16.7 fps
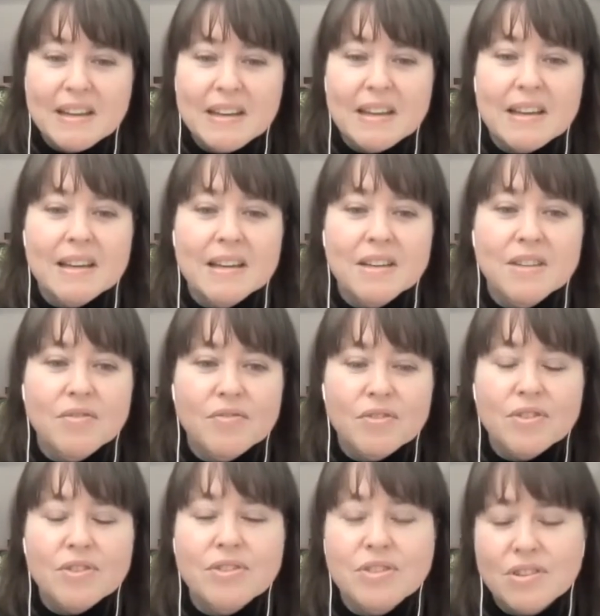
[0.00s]
And it
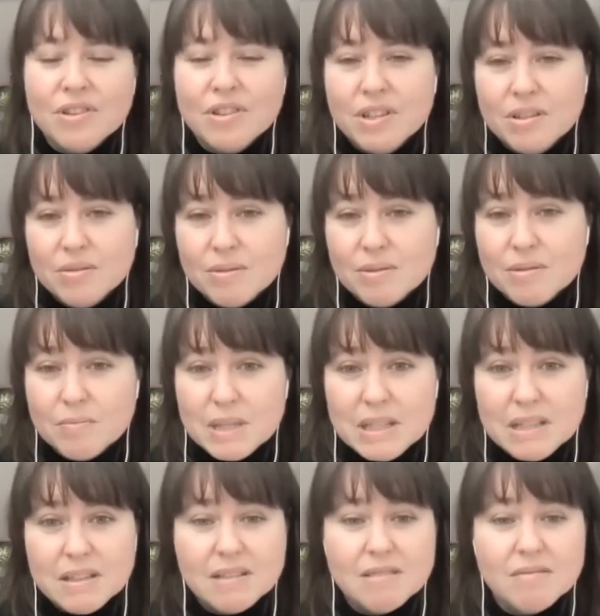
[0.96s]
first started with
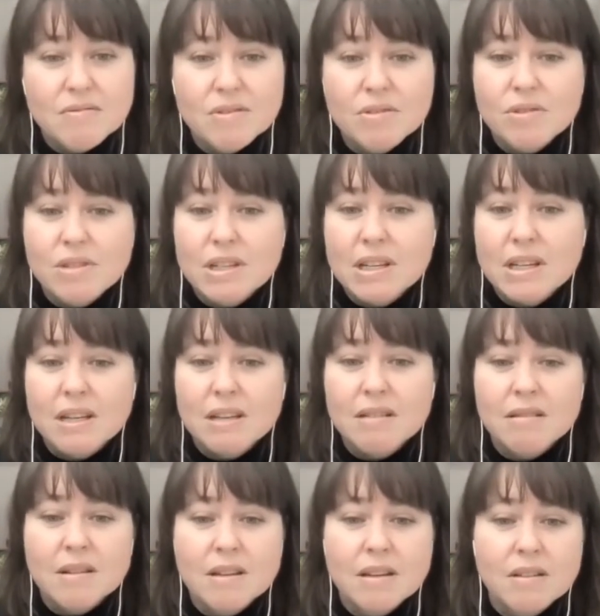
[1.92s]
me losing
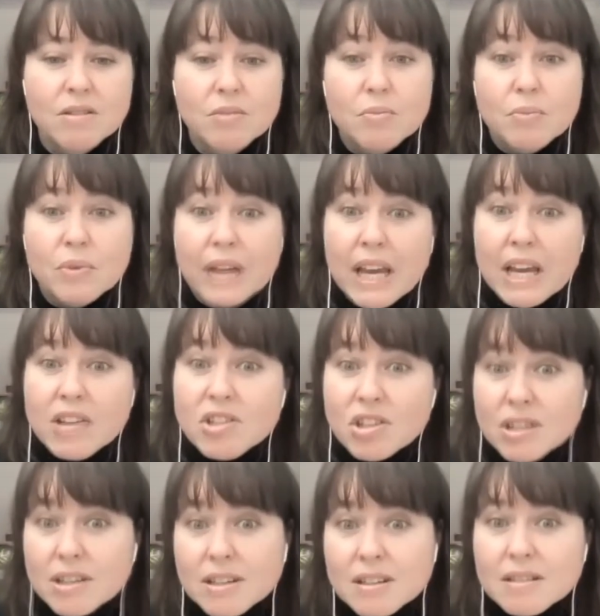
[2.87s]

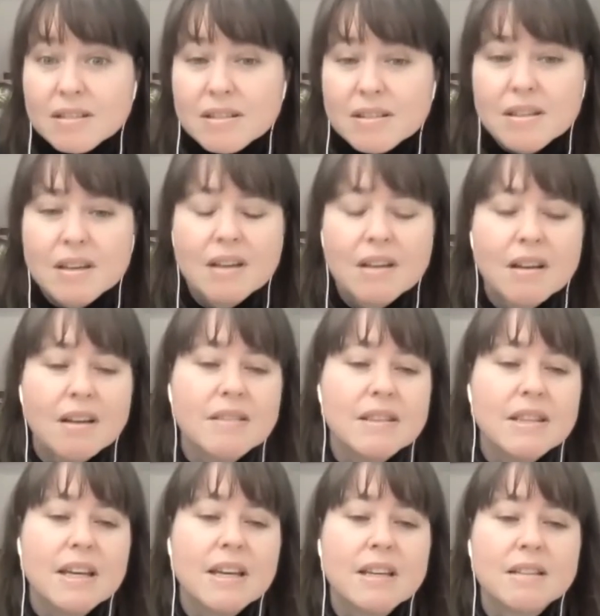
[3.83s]
lubrication,
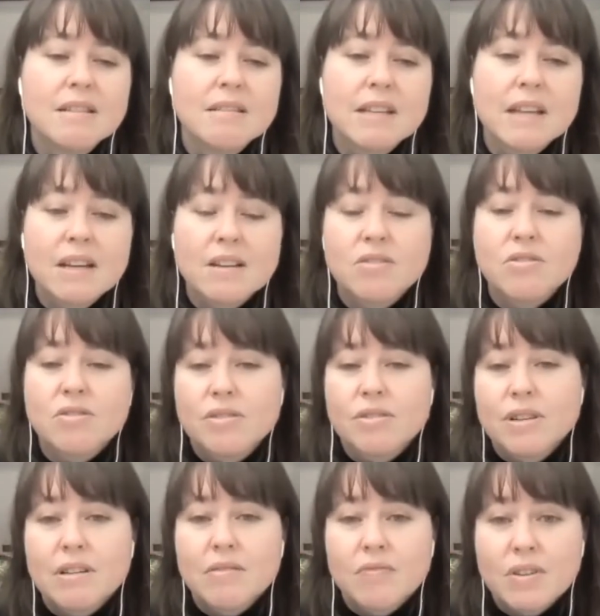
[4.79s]
and then sex
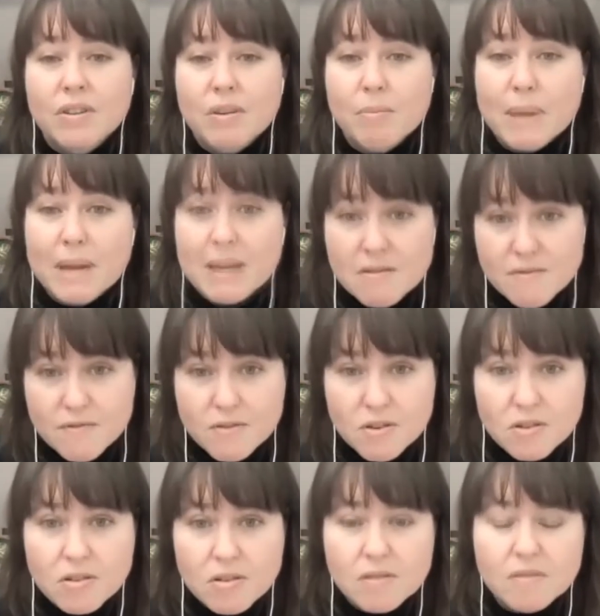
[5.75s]
turning very
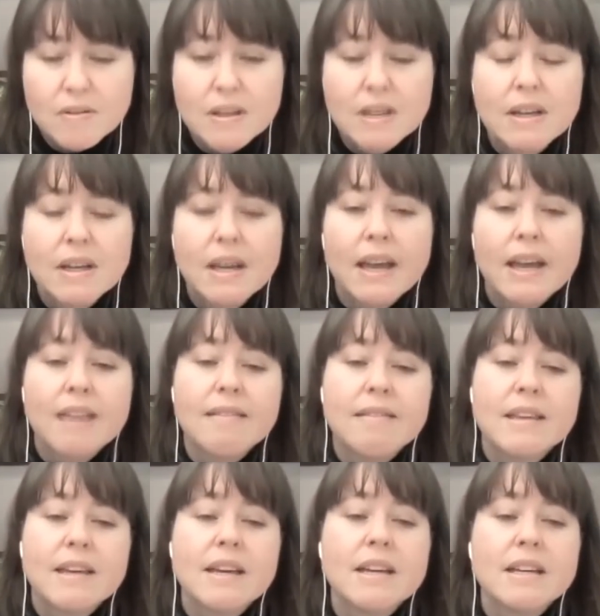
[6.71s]
painful,
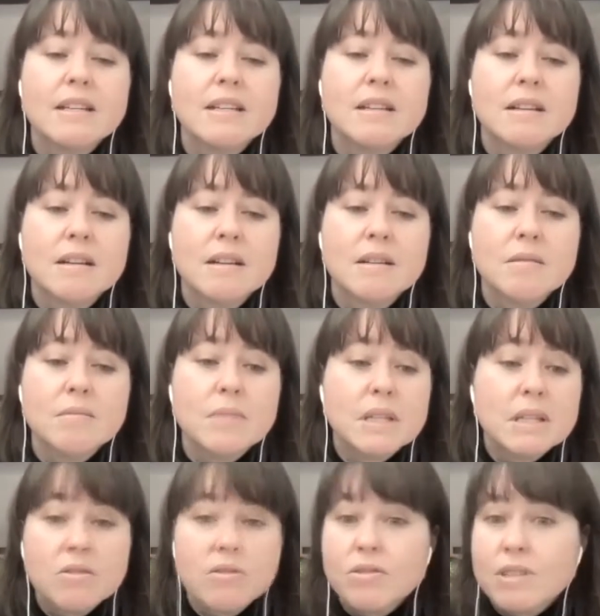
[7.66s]
and then
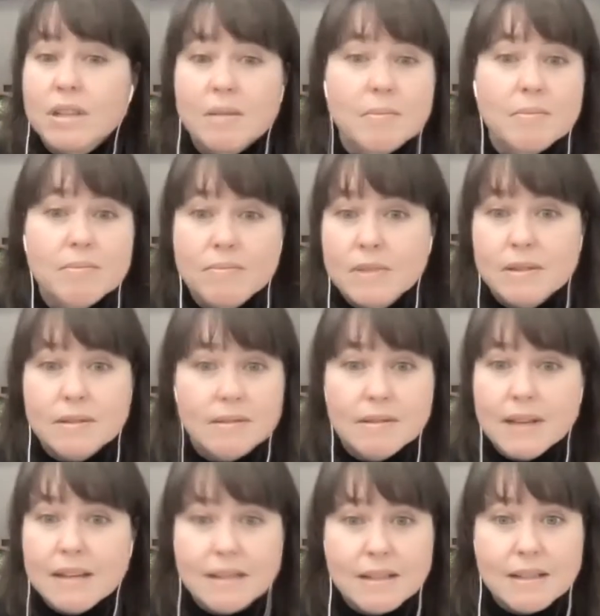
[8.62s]
me losing
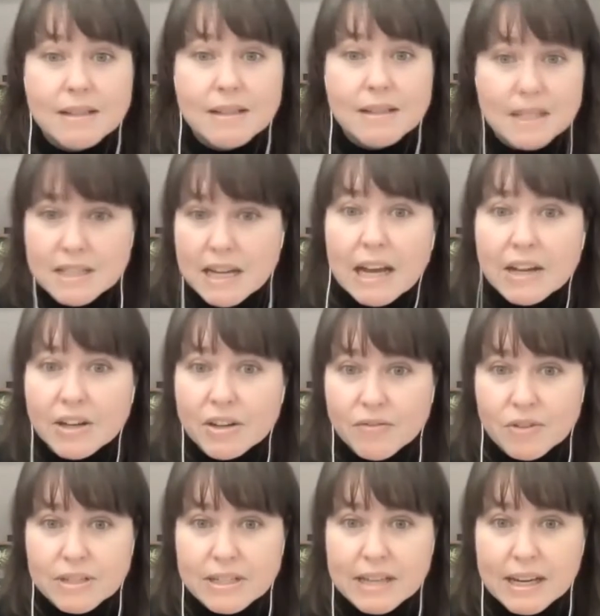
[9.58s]
that desire
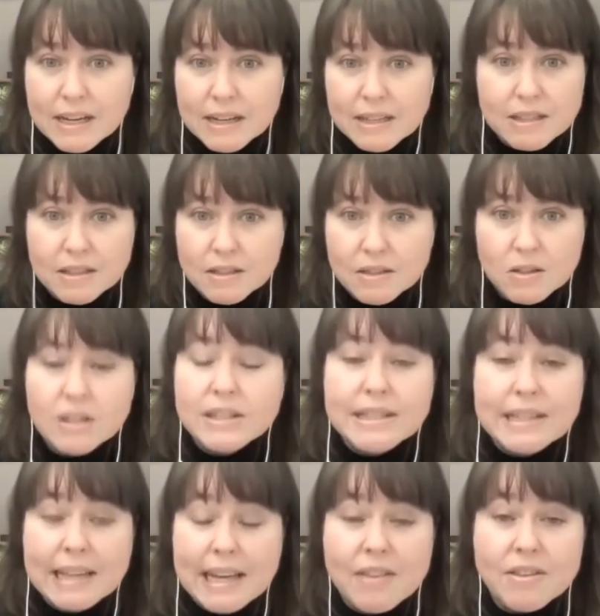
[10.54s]
for sex
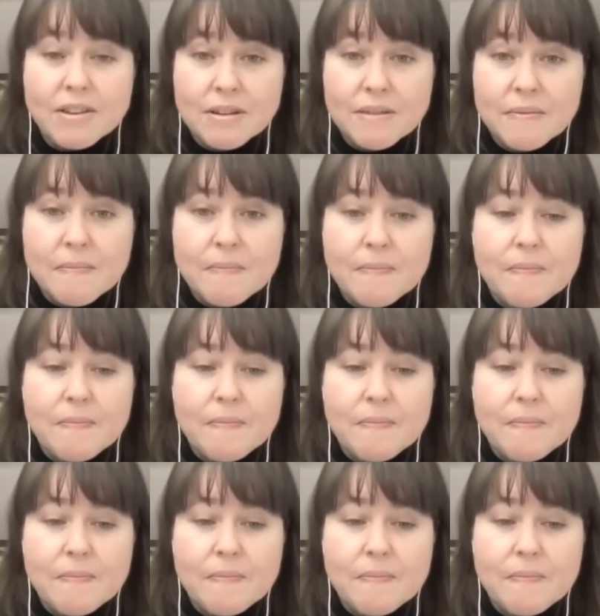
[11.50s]
altogether.